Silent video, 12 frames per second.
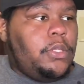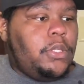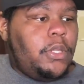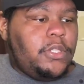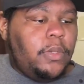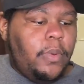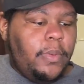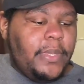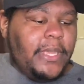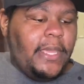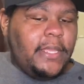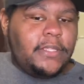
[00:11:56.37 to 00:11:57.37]
So what we
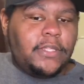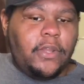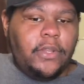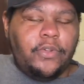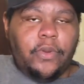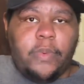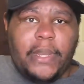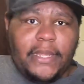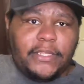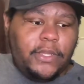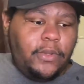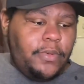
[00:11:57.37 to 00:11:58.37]
can start doing while that's
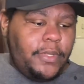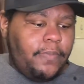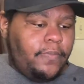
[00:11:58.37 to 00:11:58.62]
going,